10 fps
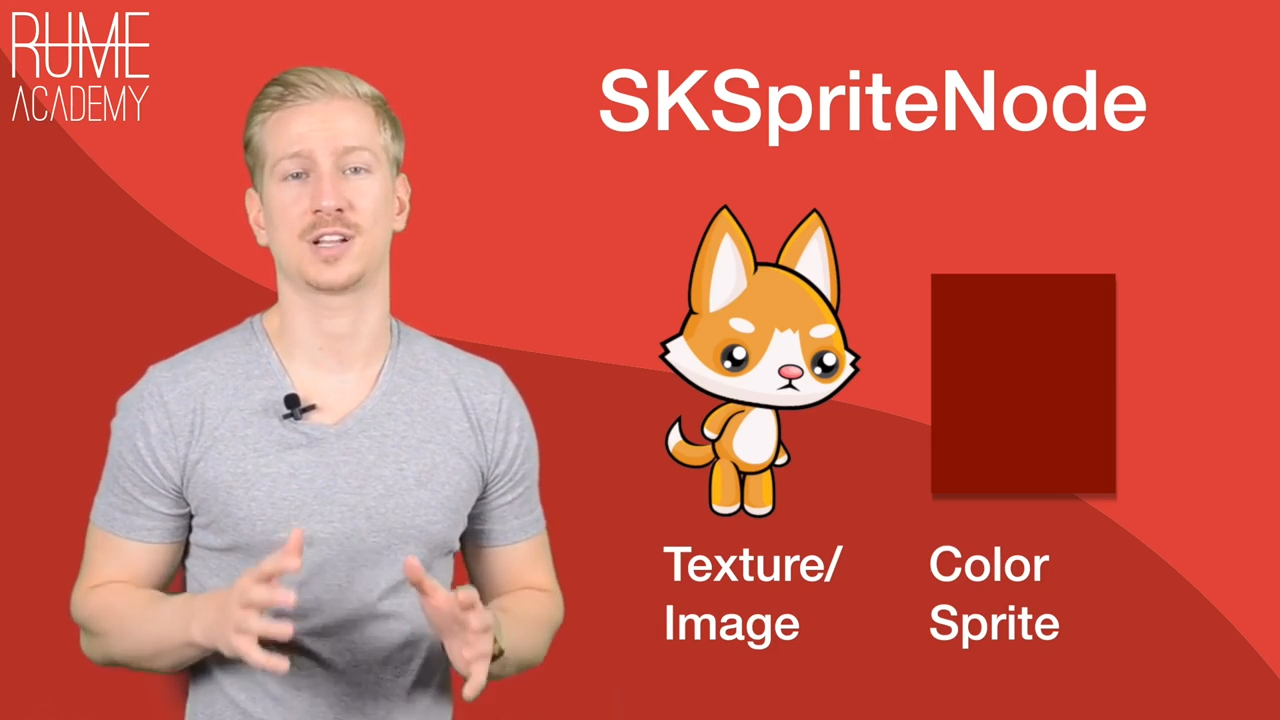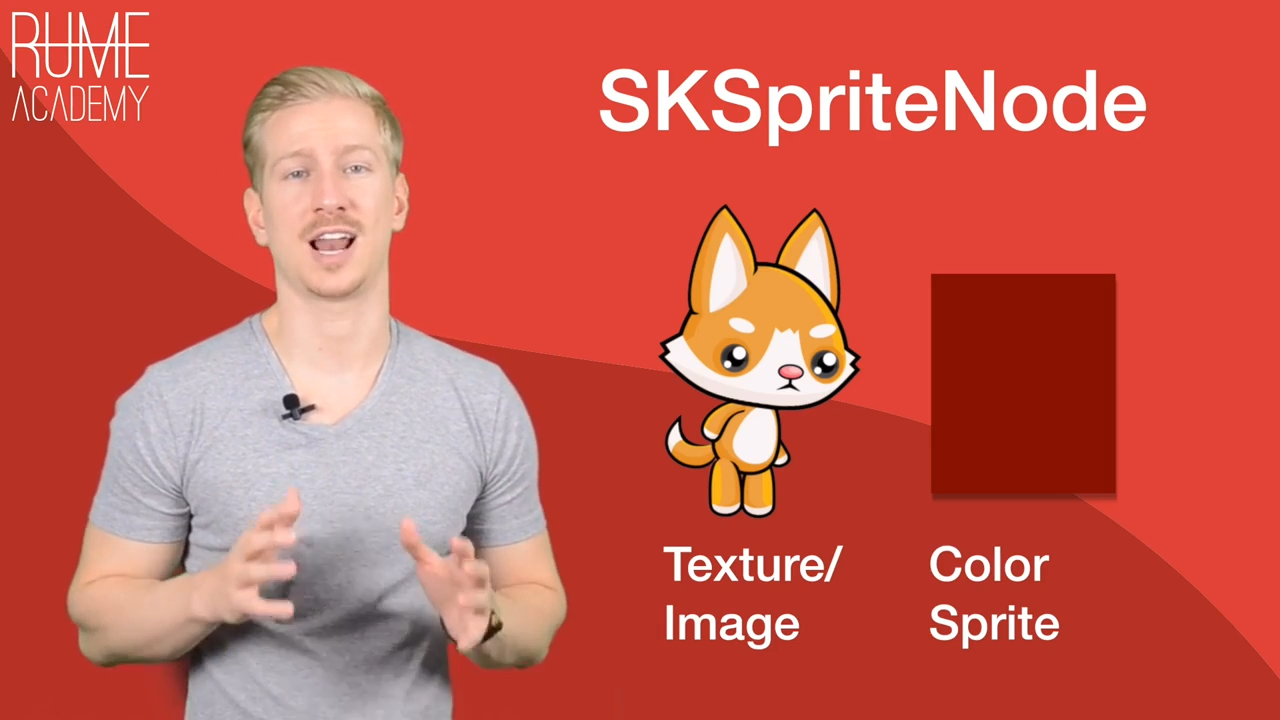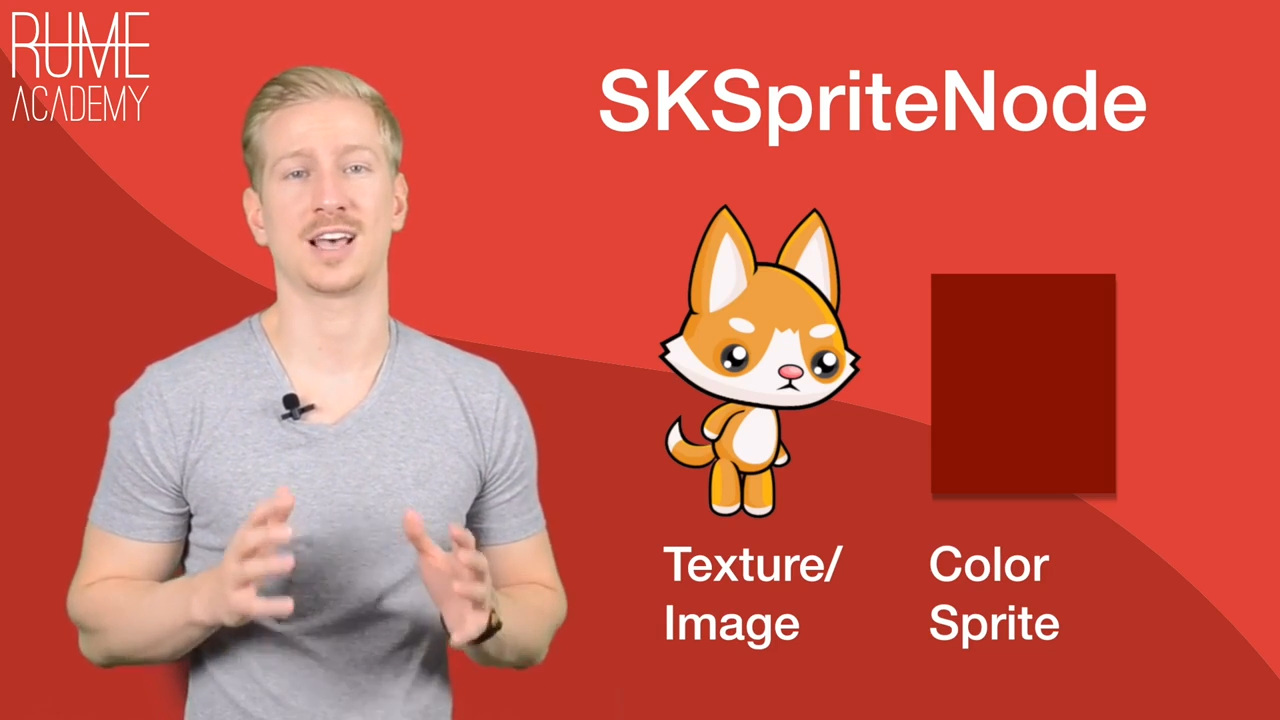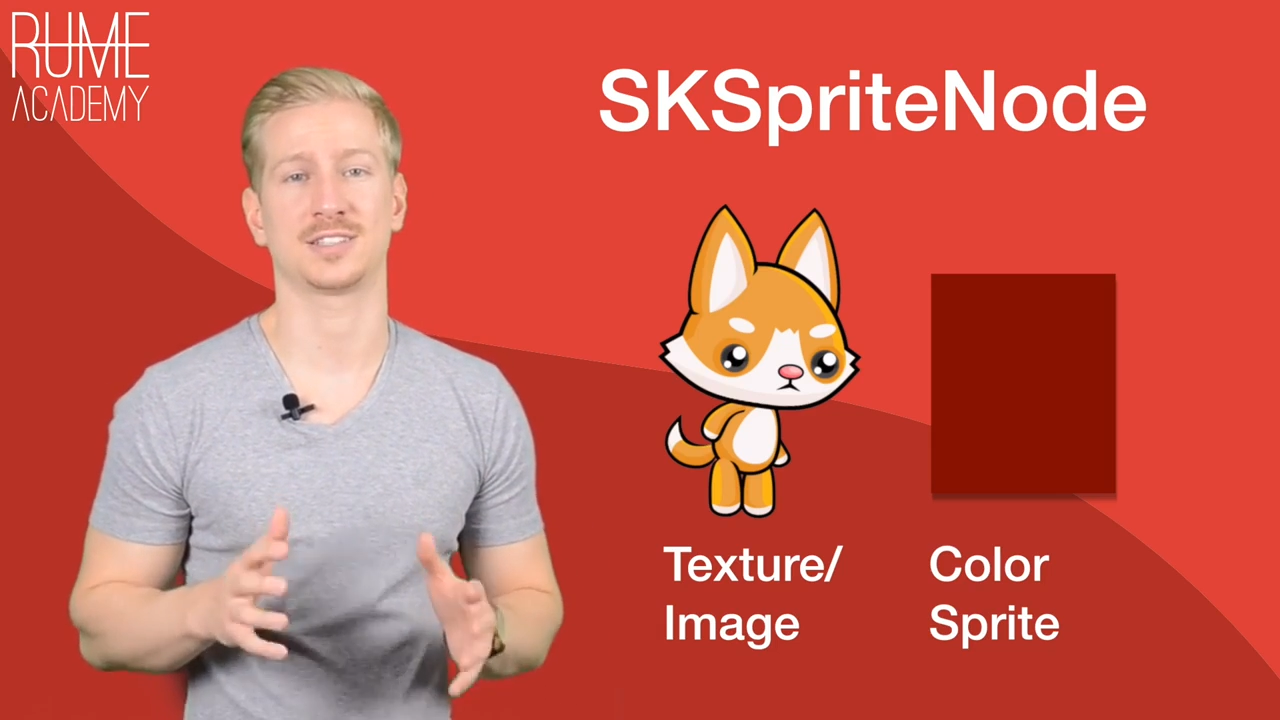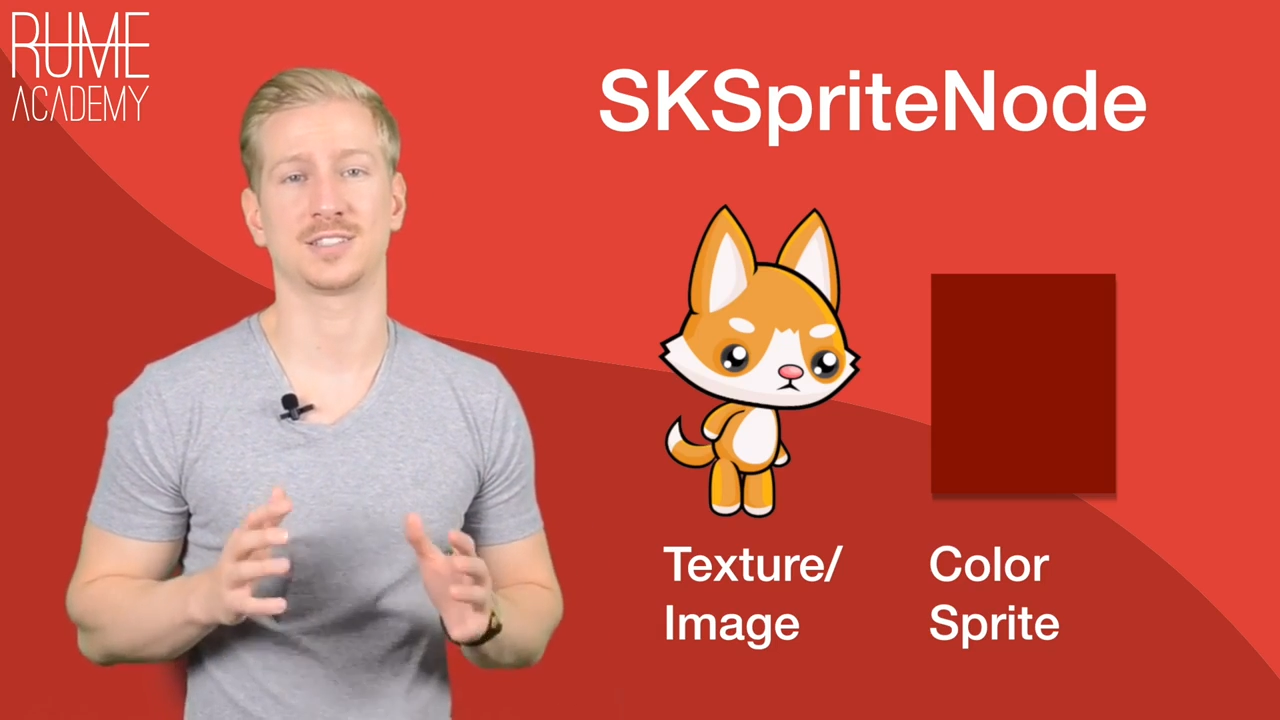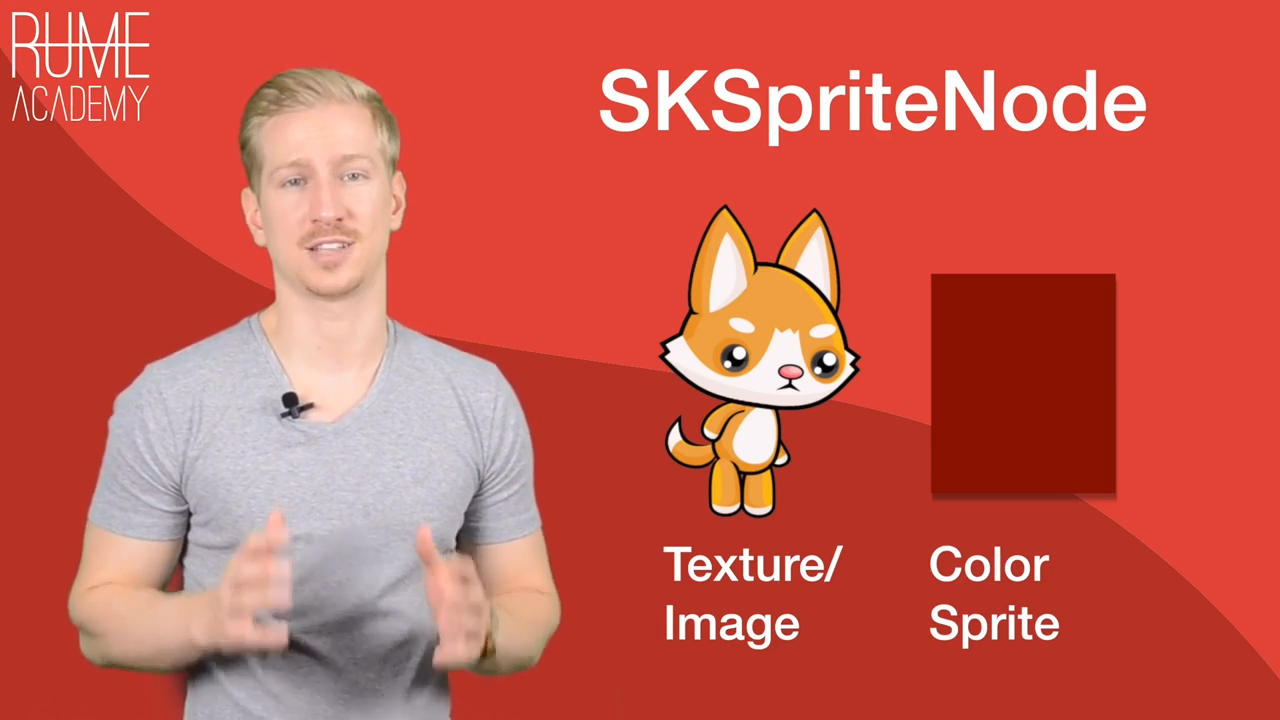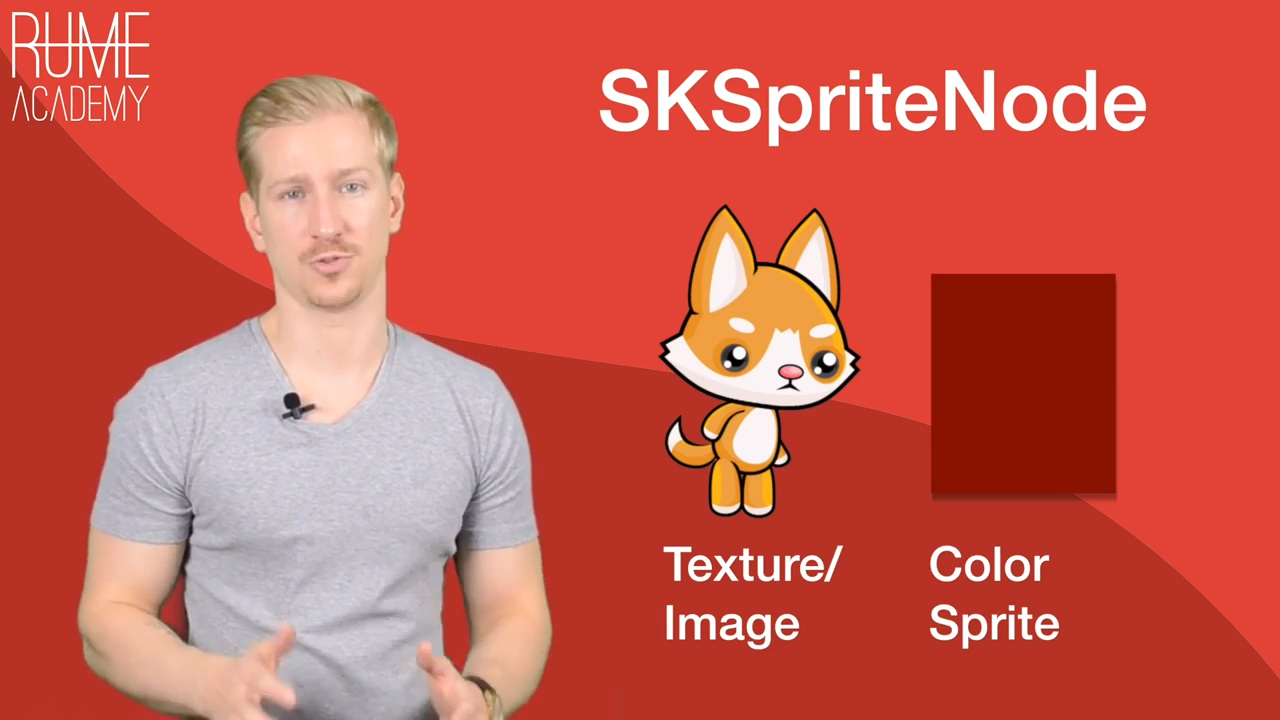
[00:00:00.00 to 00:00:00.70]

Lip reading: classes